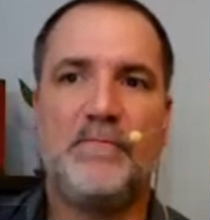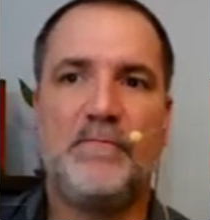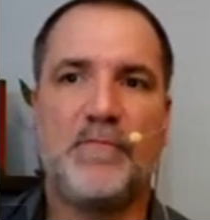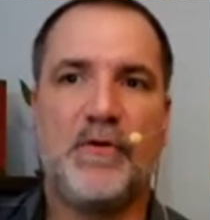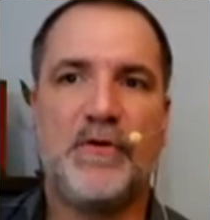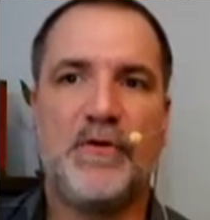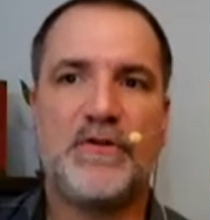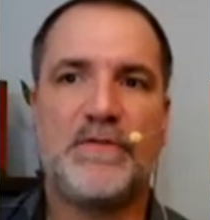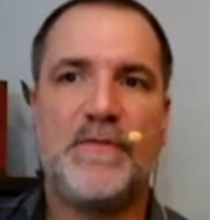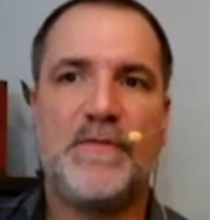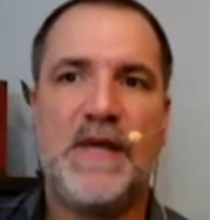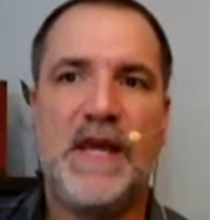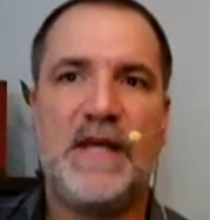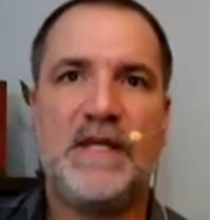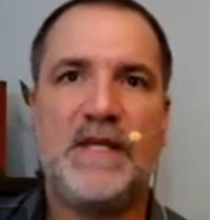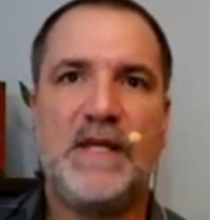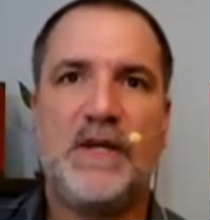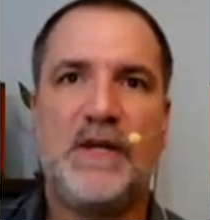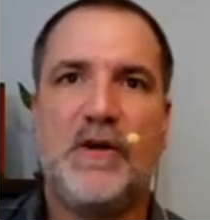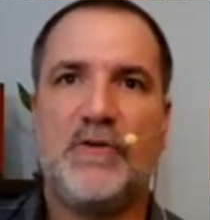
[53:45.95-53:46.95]
Birds from the
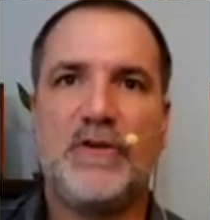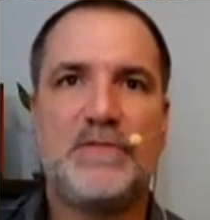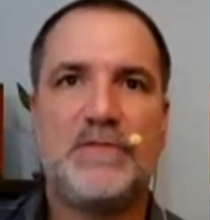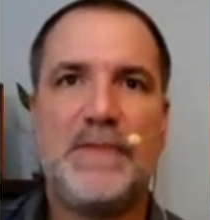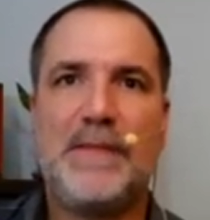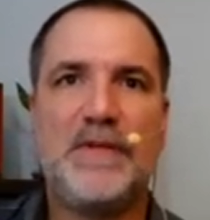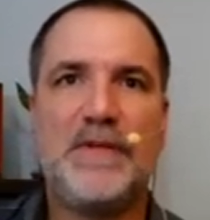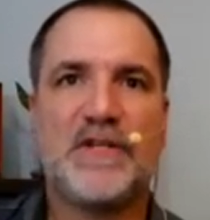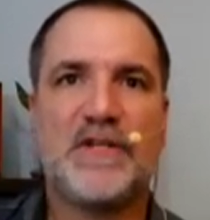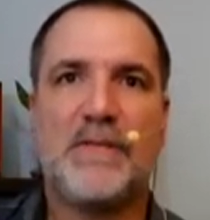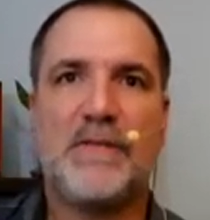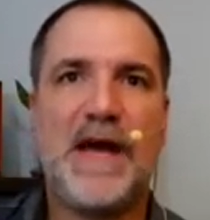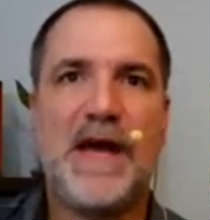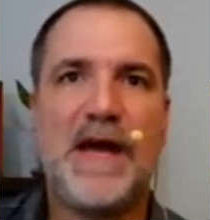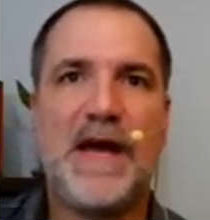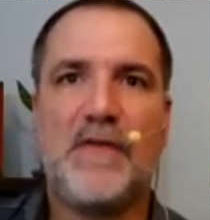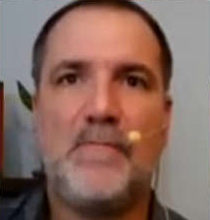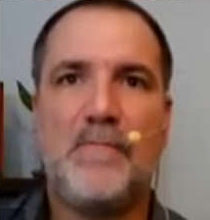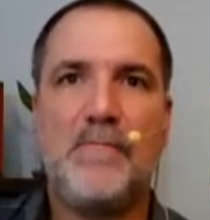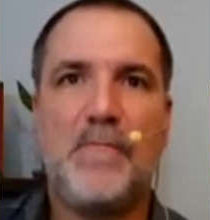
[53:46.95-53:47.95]
1800s, maybe
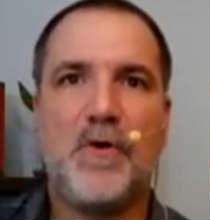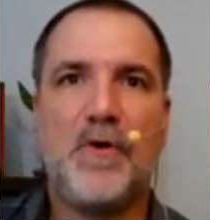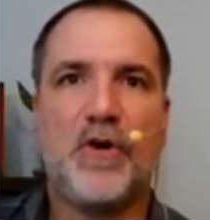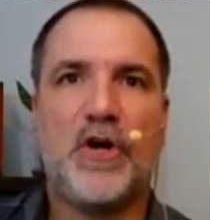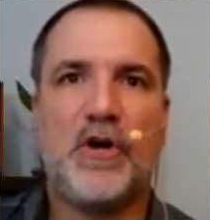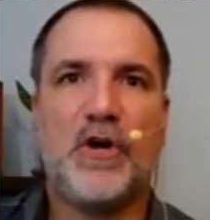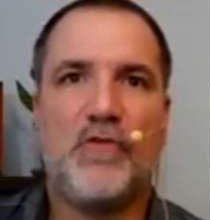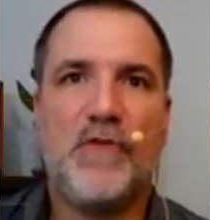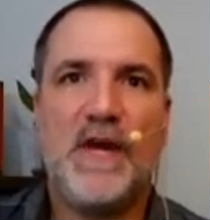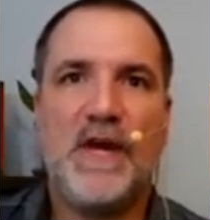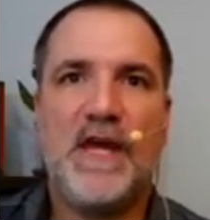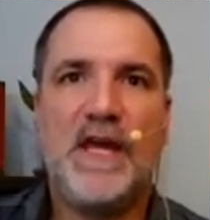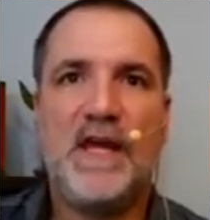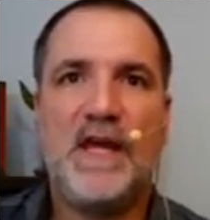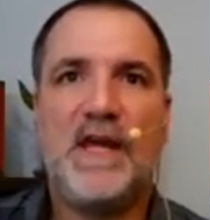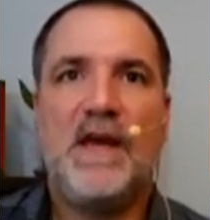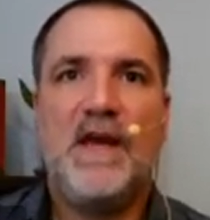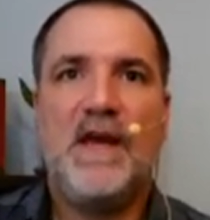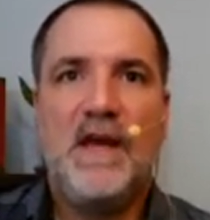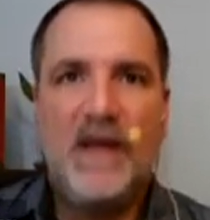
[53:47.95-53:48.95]
somehow the
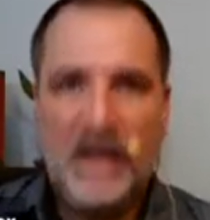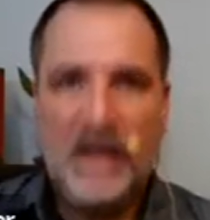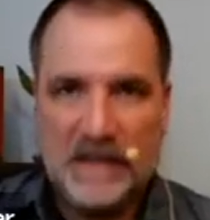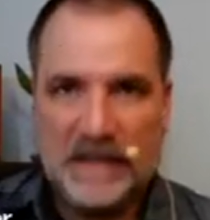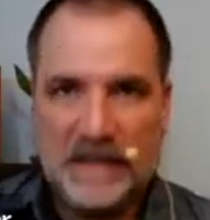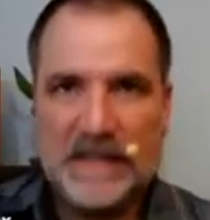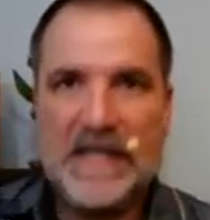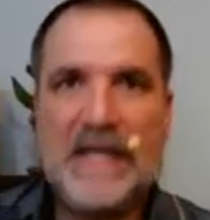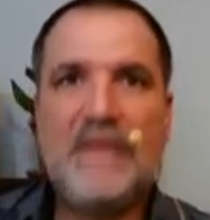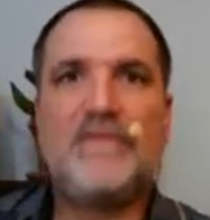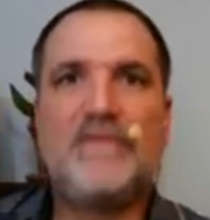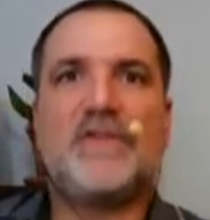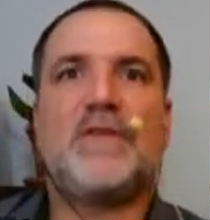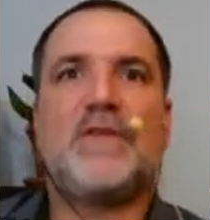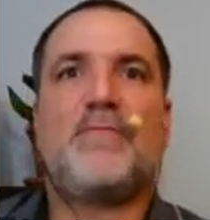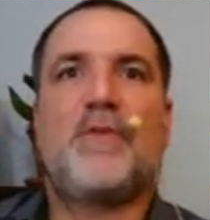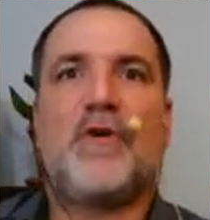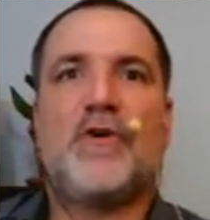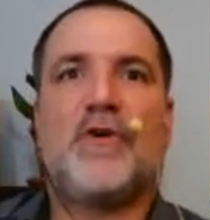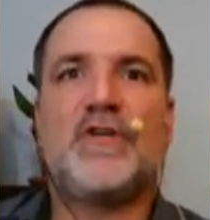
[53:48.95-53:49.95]
mercury leaves the
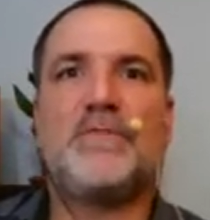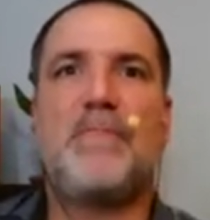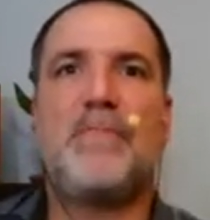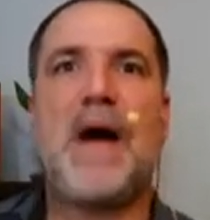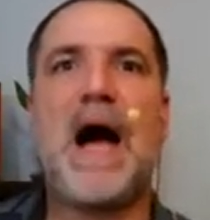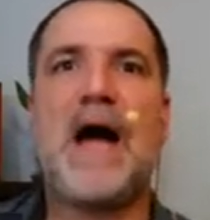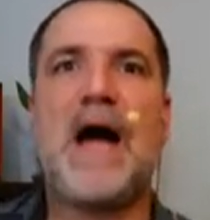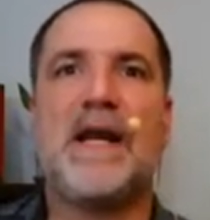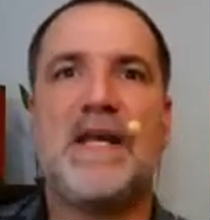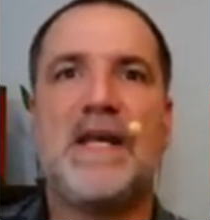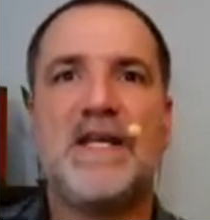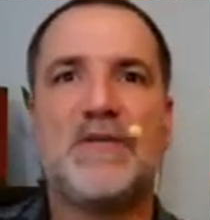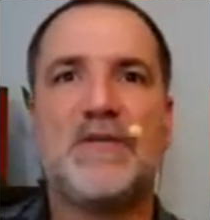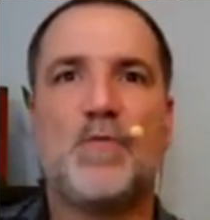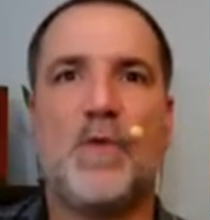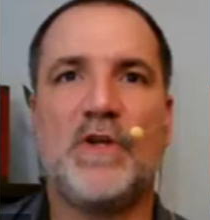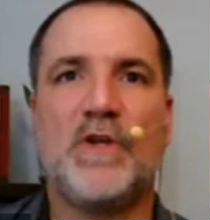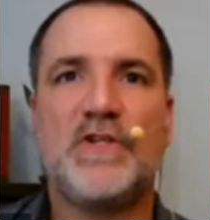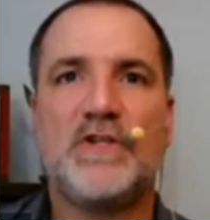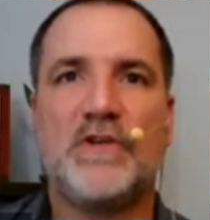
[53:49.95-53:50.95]
birds' bodies
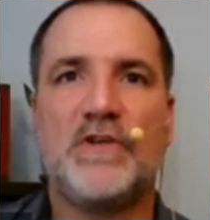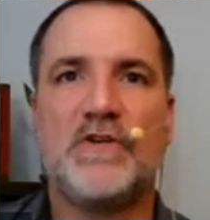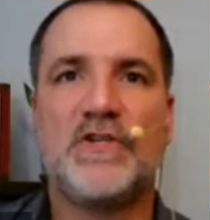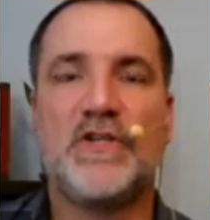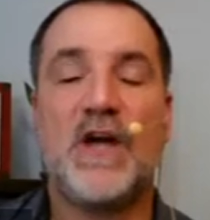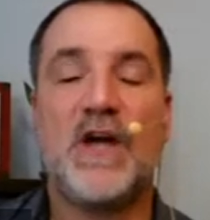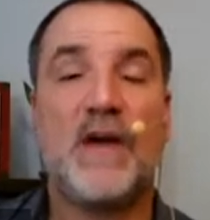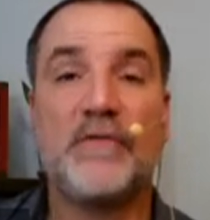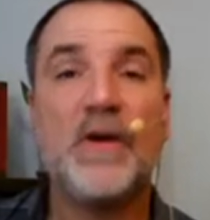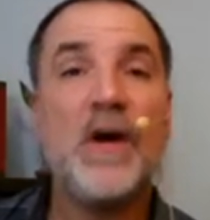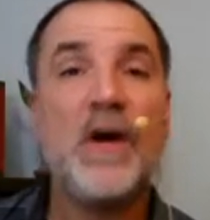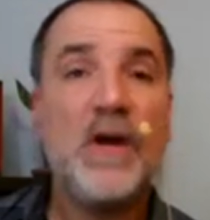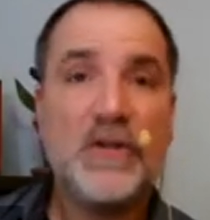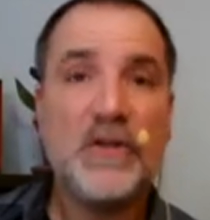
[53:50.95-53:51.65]
once they're stuffed.